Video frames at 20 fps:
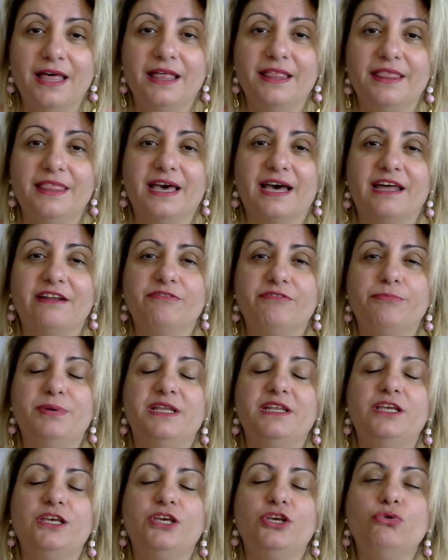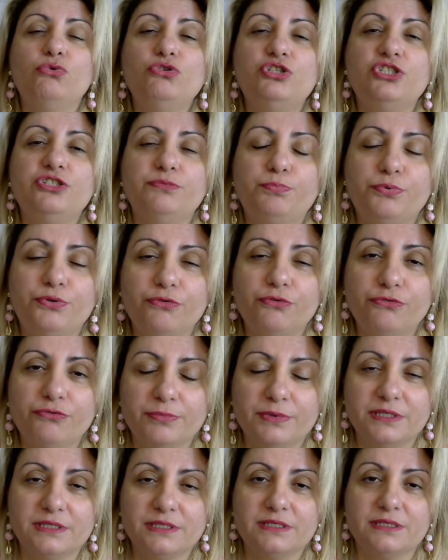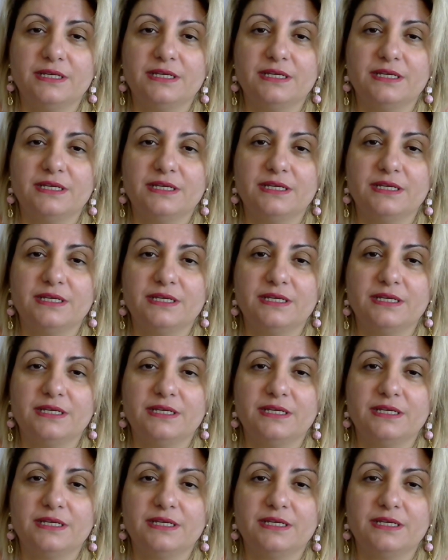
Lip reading: There have been huge improvements